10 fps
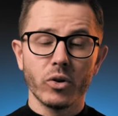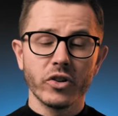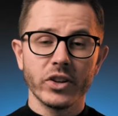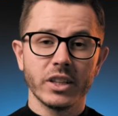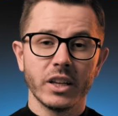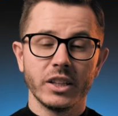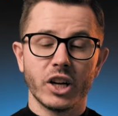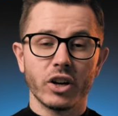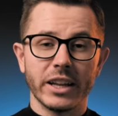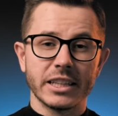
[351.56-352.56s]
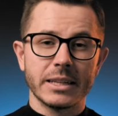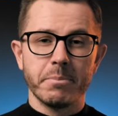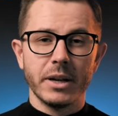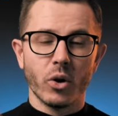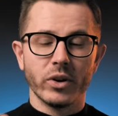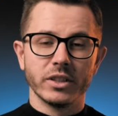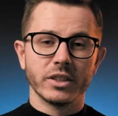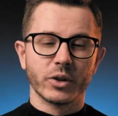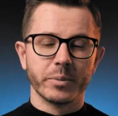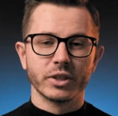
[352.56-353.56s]
to order it, there are links below in the
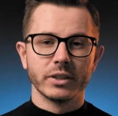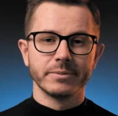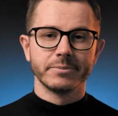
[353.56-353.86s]
description.